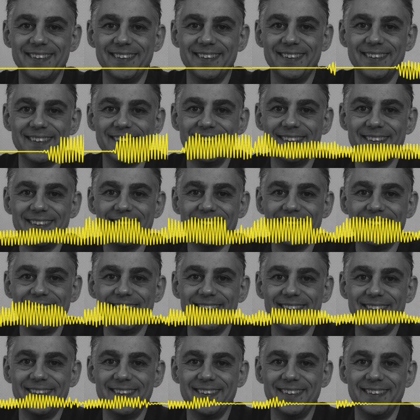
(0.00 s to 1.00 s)

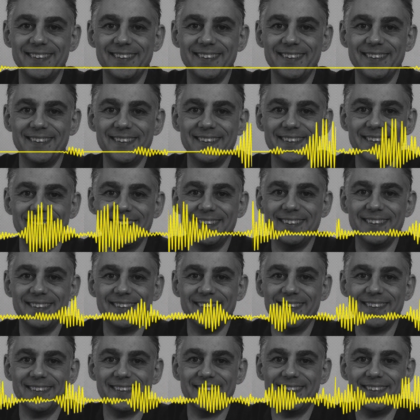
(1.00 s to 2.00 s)
that
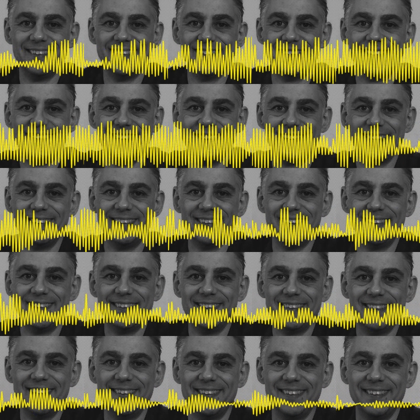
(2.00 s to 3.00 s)
the arrow on that
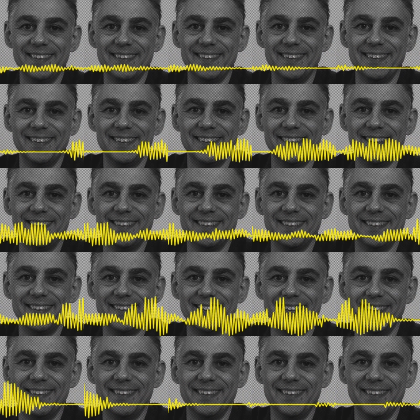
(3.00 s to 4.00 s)
image is
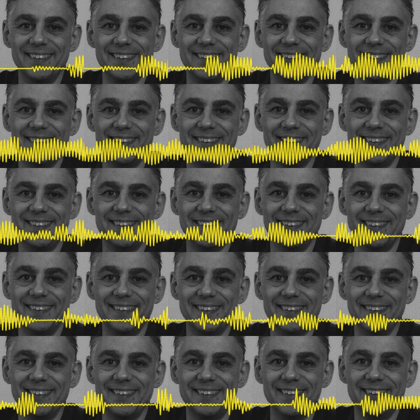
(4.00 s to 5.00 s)
not clear. It needs to
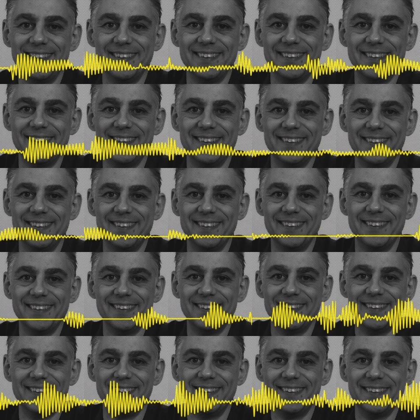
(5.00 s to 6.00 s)
be pointing
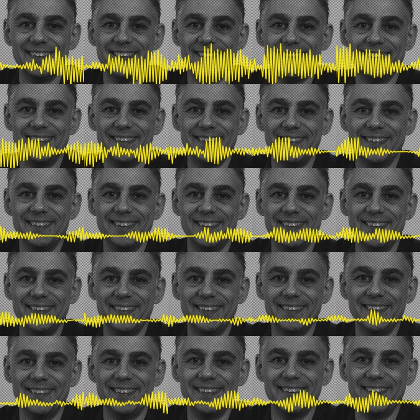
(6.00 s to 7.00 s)
a bit more this way
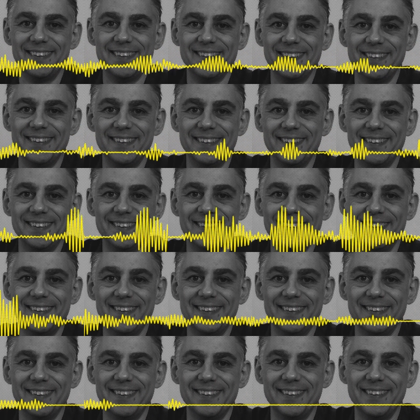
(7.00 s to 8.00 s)
and things like that,
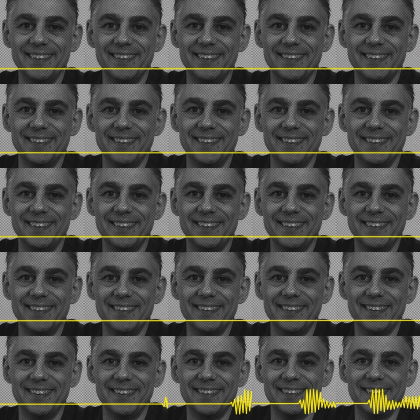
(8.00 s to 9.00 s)
because
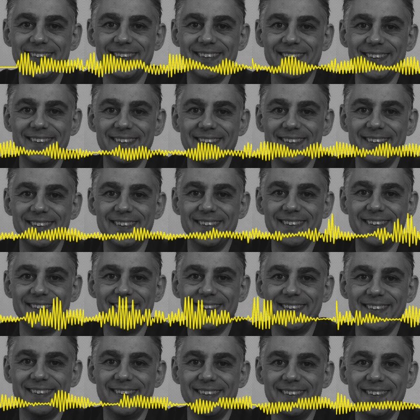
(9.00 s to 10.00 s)
images and
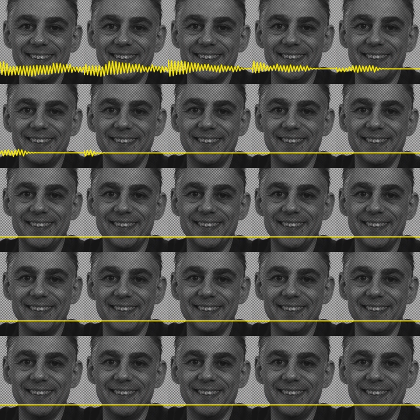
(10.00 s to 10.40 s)
examples,